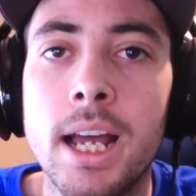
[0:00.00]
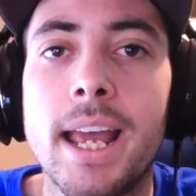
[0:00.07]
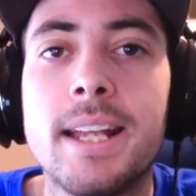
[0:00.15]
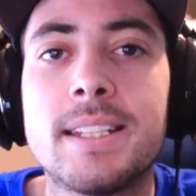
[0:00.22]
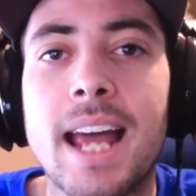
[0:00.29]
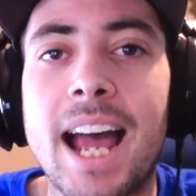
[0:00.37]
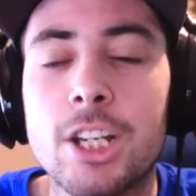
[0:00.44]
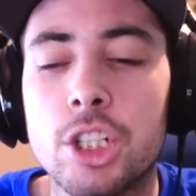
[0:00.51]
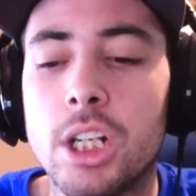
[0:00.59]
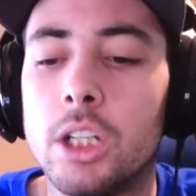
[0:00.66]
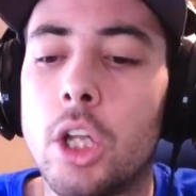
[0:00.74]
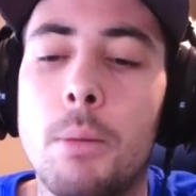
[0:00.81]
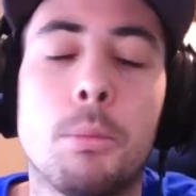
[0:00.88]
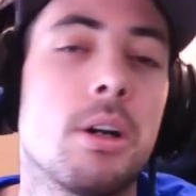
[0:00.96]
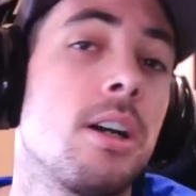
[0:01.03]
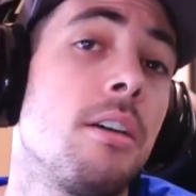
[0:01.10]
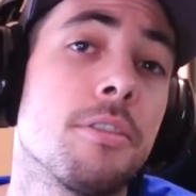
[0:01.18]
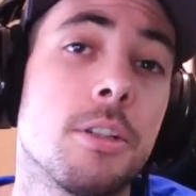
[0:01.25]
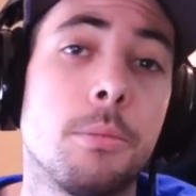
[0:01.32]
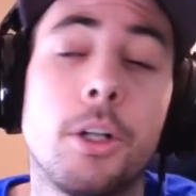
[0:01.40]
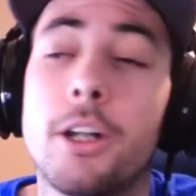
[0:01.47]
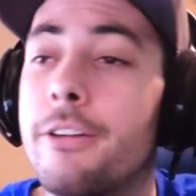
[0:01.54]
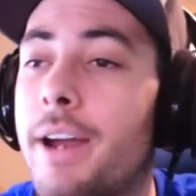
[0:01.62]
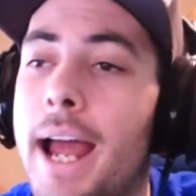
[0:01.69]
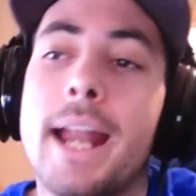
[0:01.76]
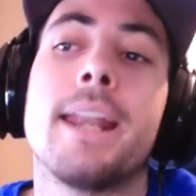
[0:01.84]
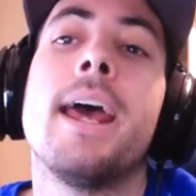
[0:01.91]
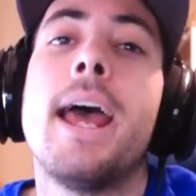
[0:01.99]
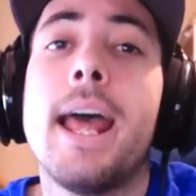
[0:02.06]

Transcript: it's actually a lot more comfortable on your hand.